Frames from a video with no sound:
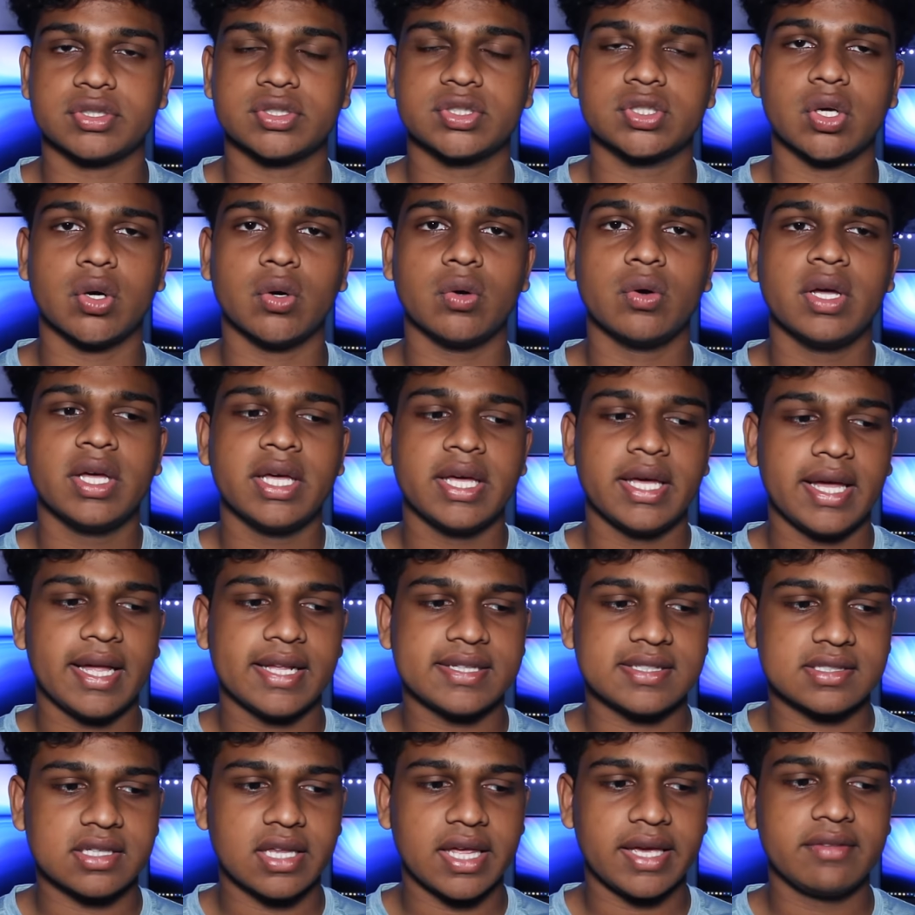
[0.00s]
So
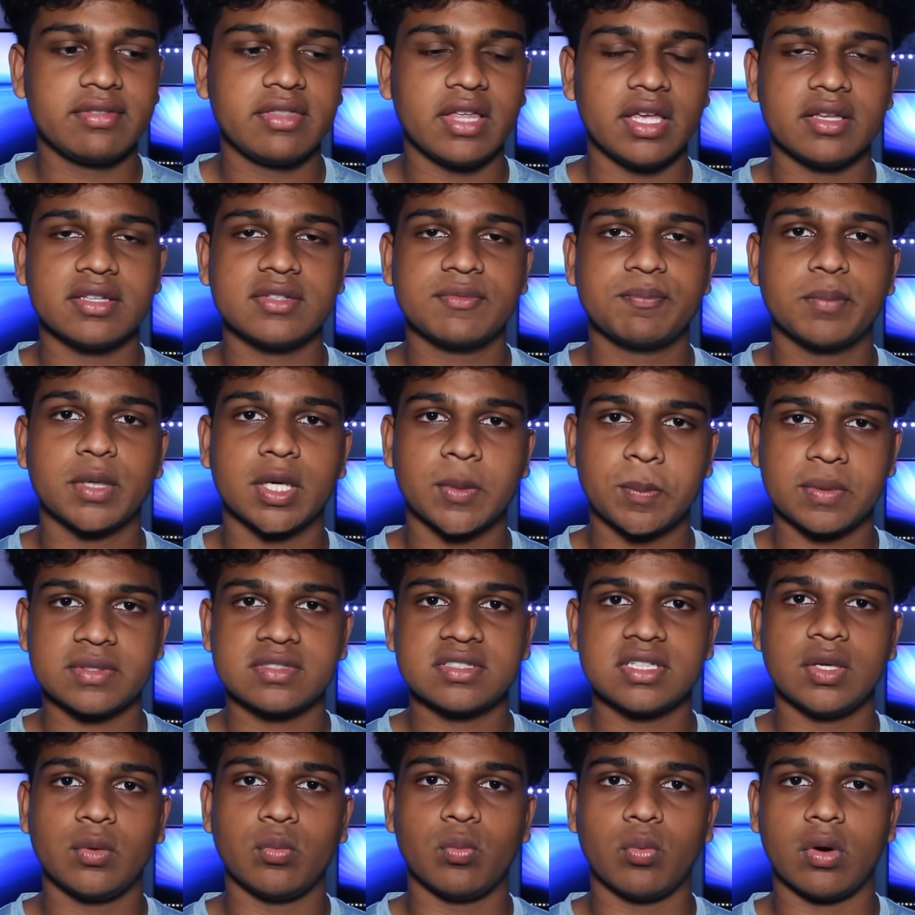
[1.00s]
it's like they
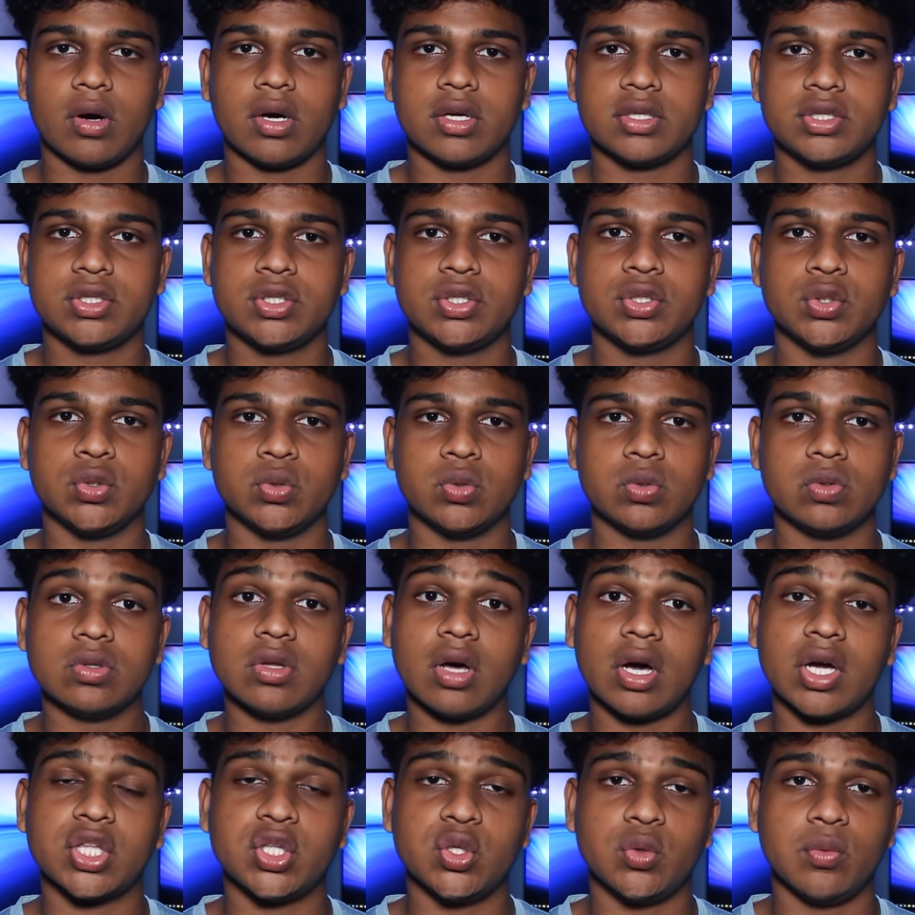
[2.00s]
purposely want to
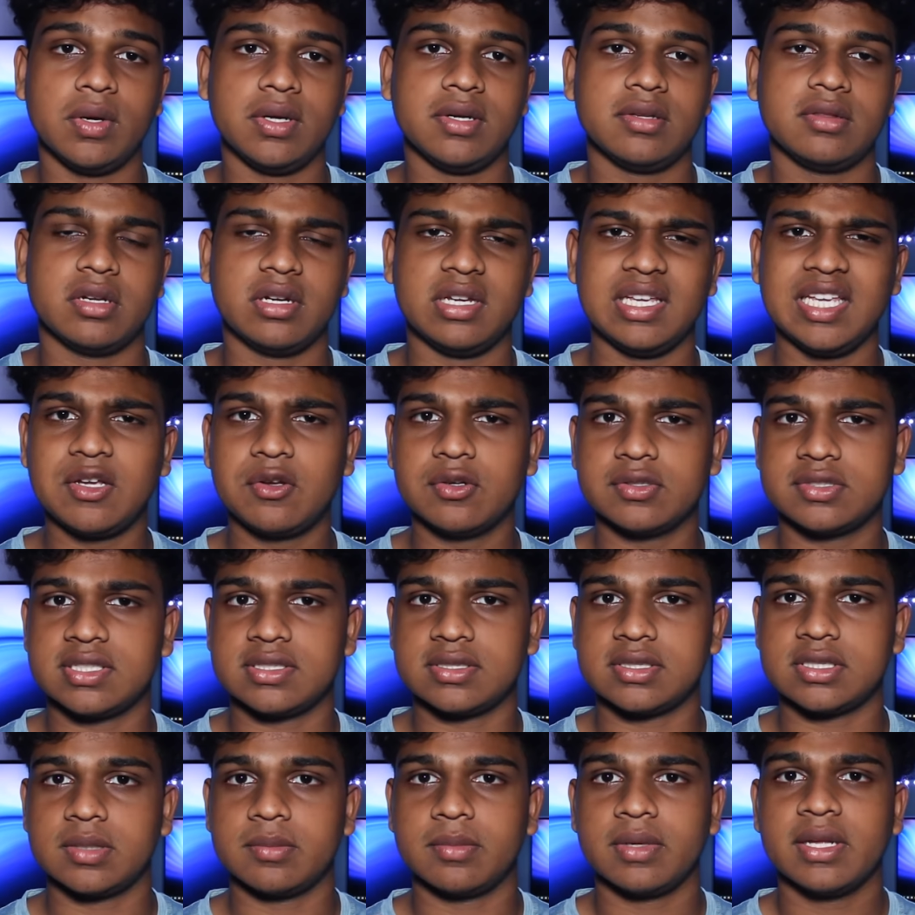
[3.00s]
lock you into their
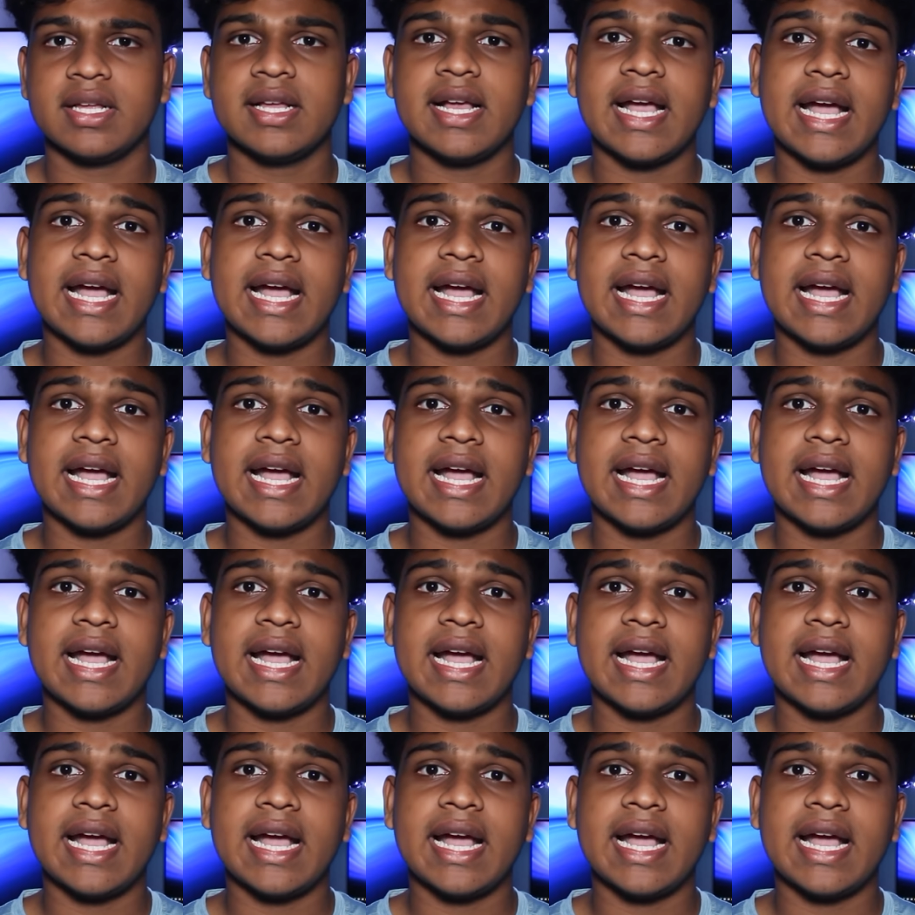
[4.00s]
ecosystem.